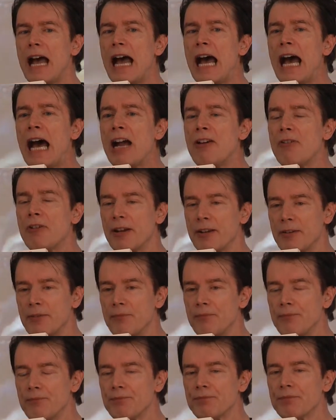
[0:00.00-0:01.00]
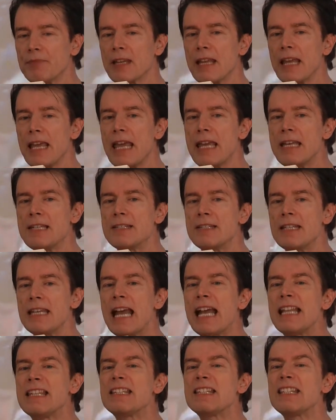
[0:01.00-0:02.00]
Aaron is the
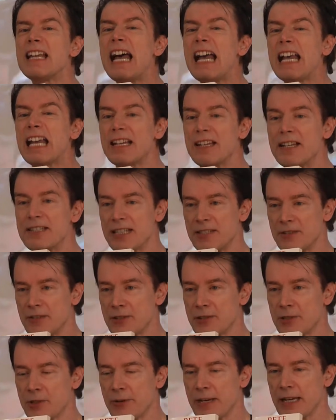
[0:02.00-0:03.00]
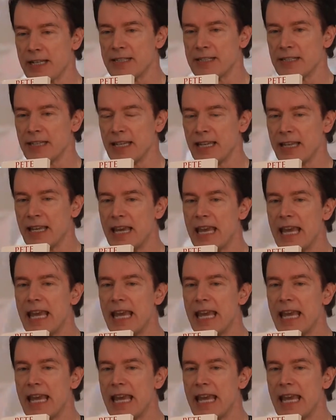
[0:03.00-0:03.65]
antagonist in the story, isn't he?